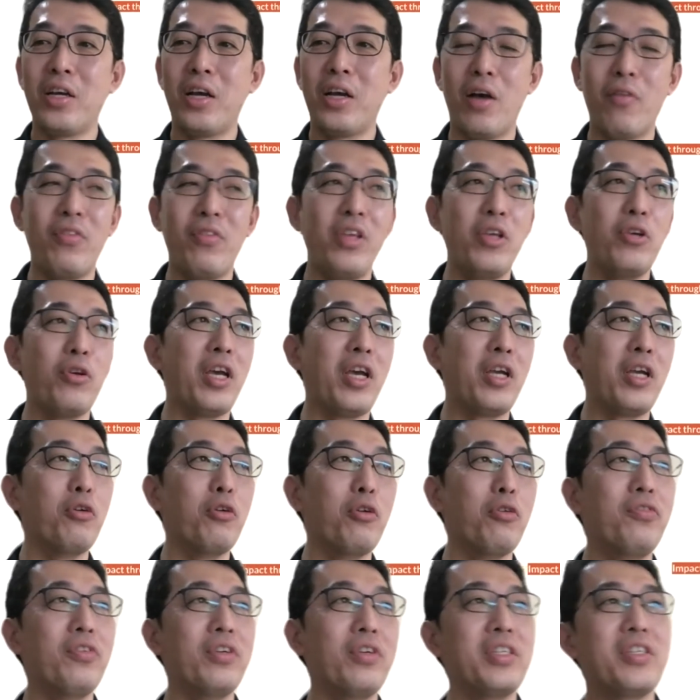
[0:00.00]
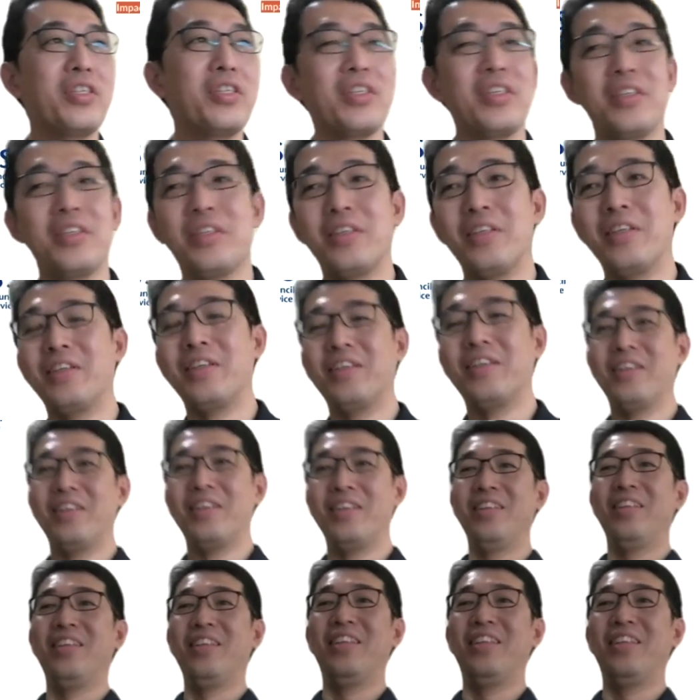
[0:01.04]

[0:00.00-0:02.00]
Kavi, you can go first.